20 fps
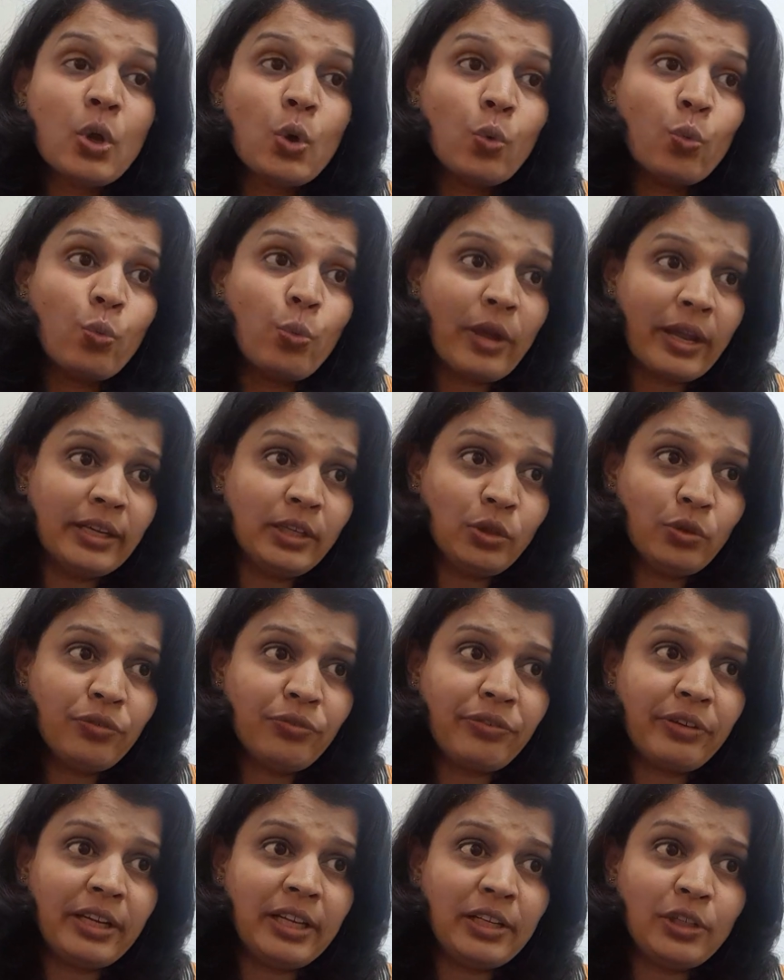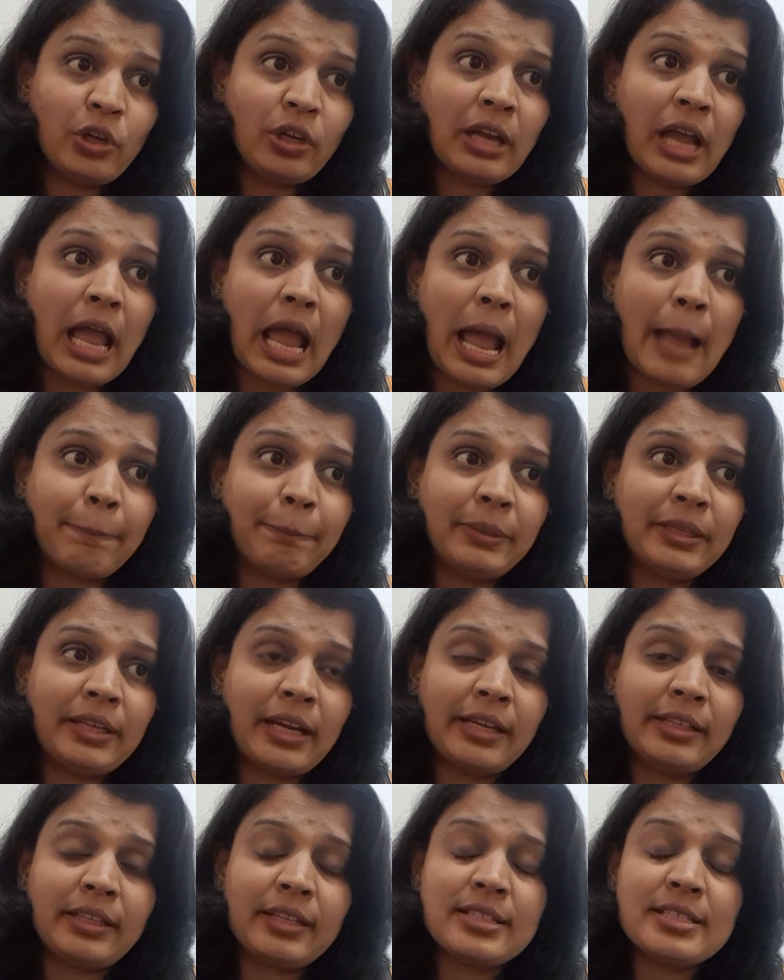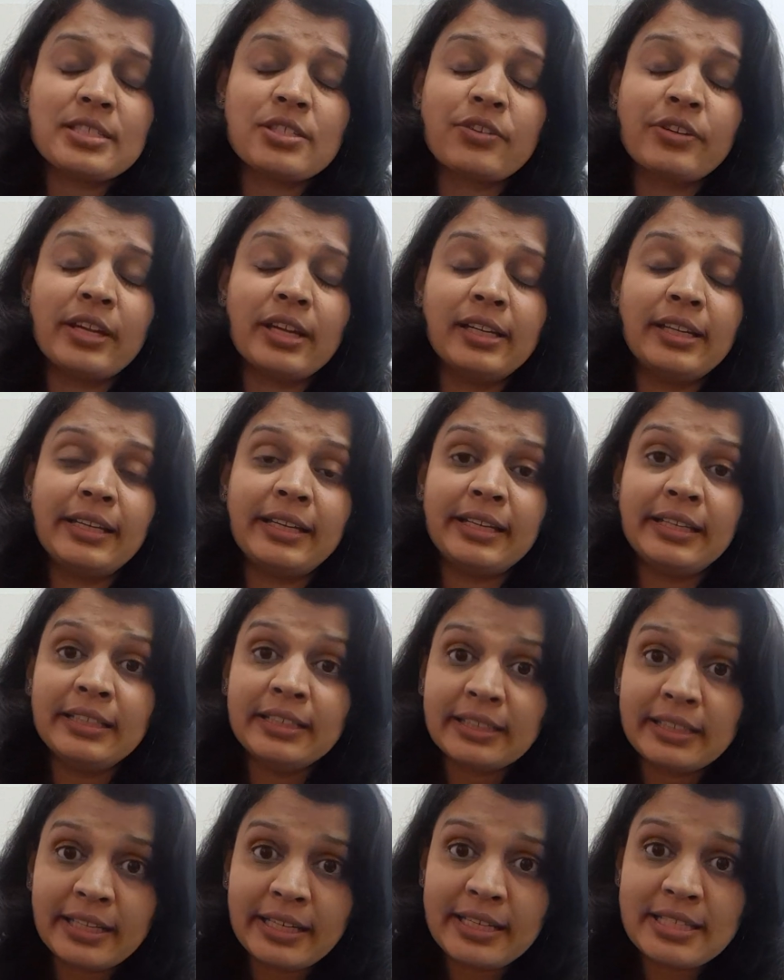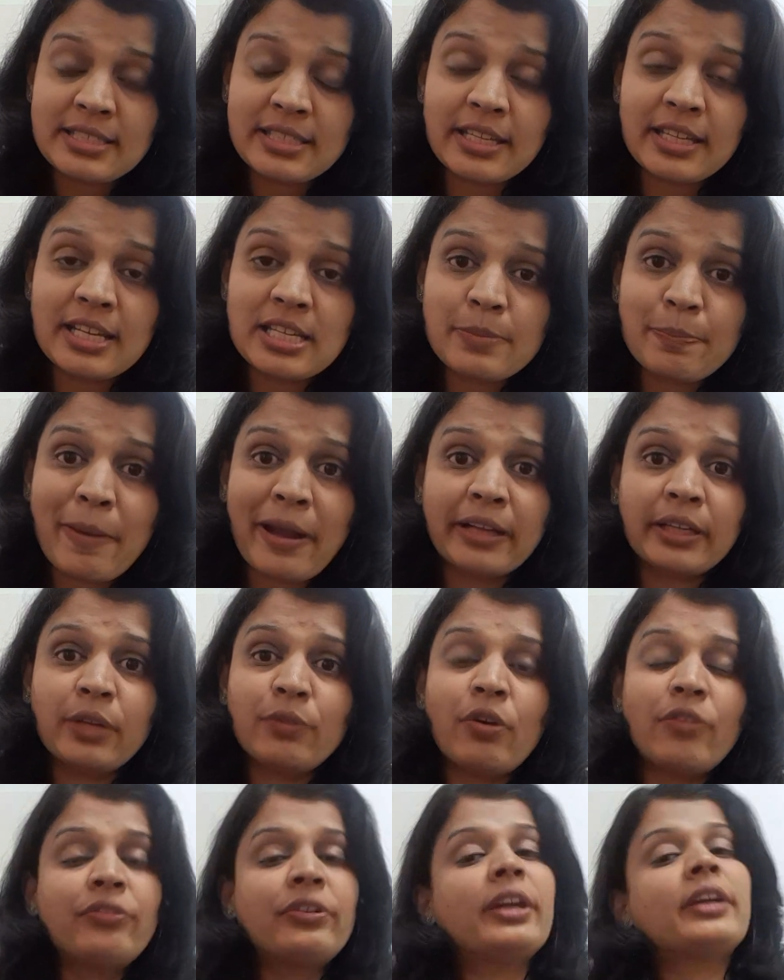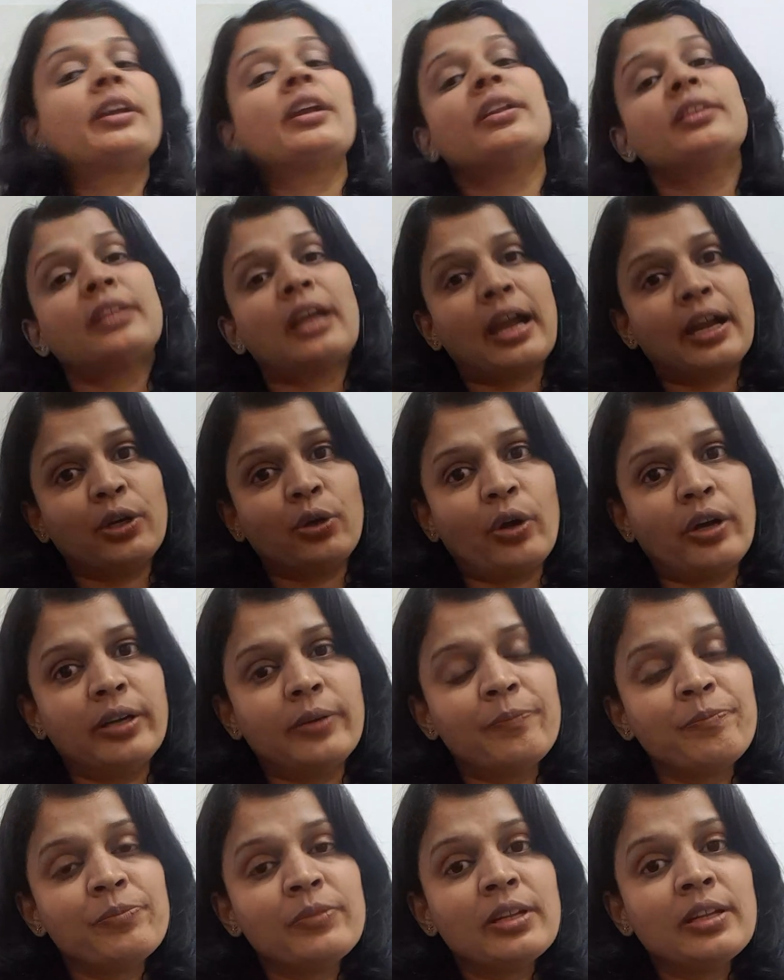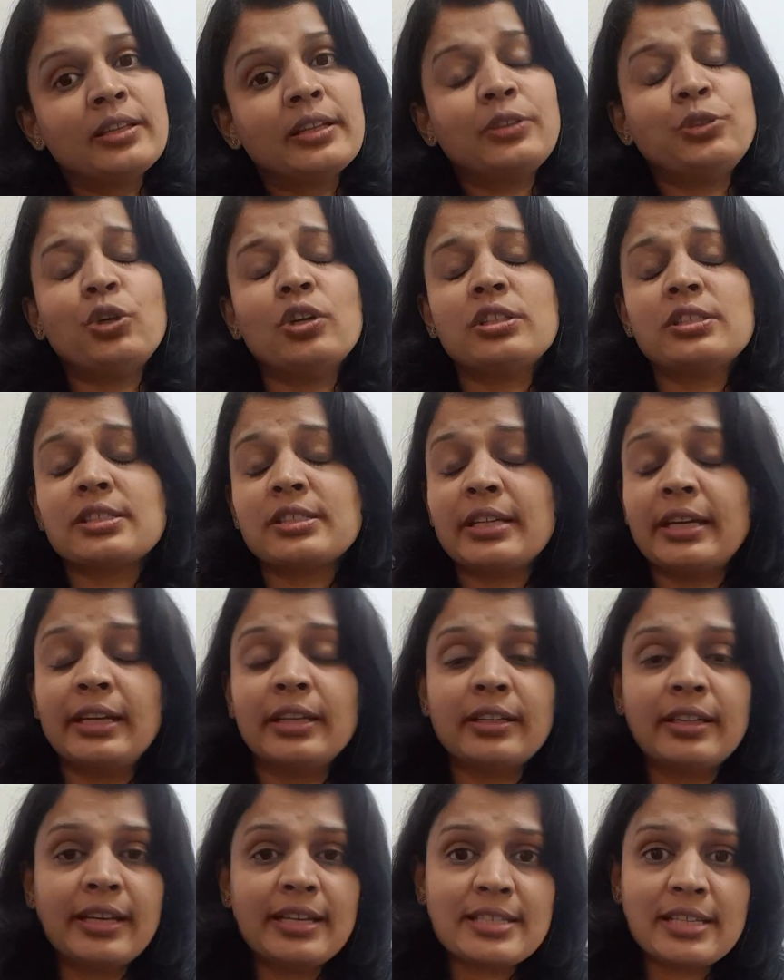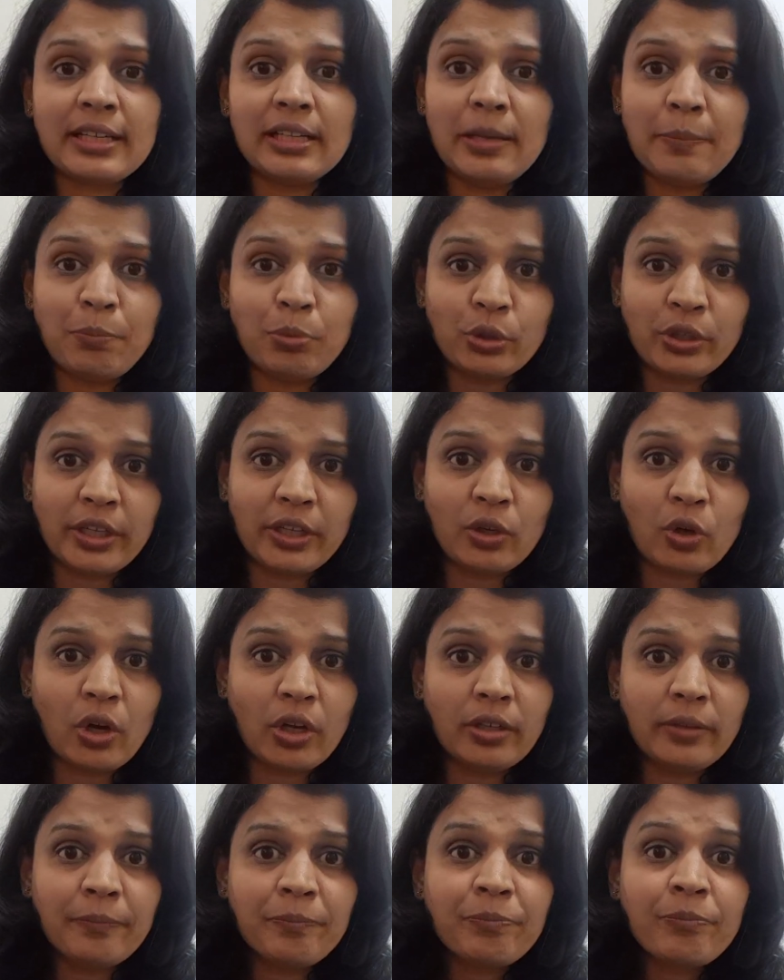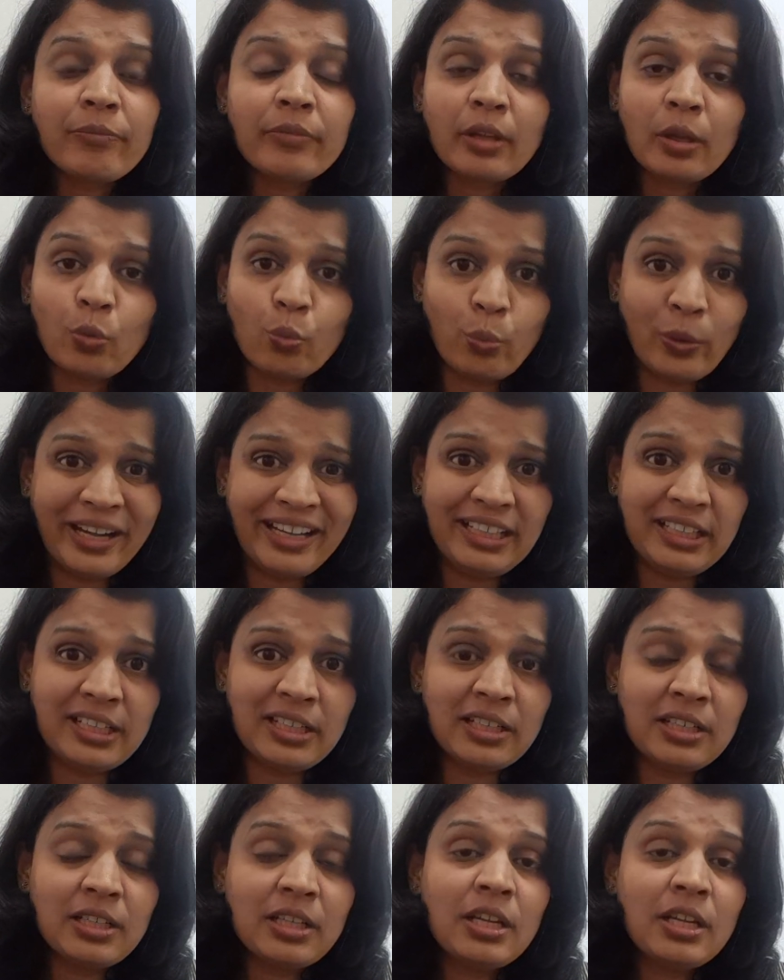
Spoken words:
When you feel your appetite is really increased irrespective of taking thyroid, you're increasingly putting on weight,